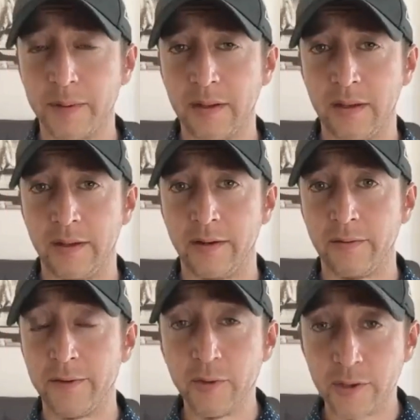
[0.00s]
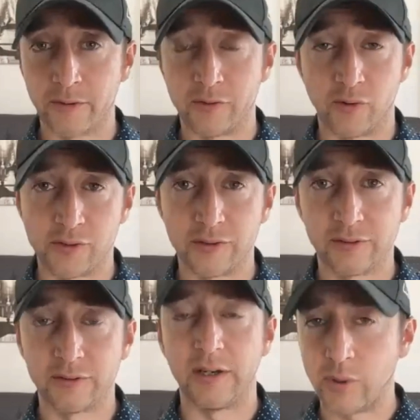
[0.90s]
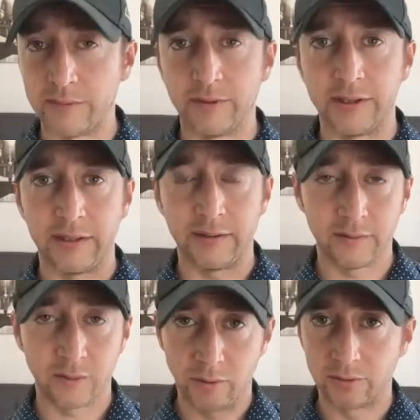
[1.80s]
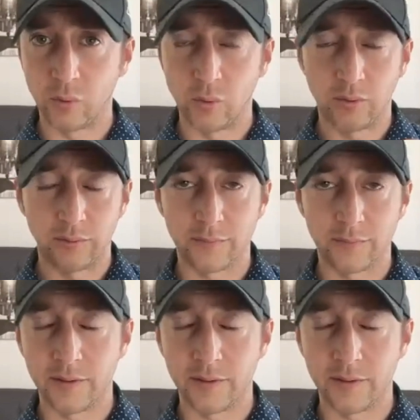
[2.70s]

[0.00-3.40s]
in a few different churches, traveling, going to school,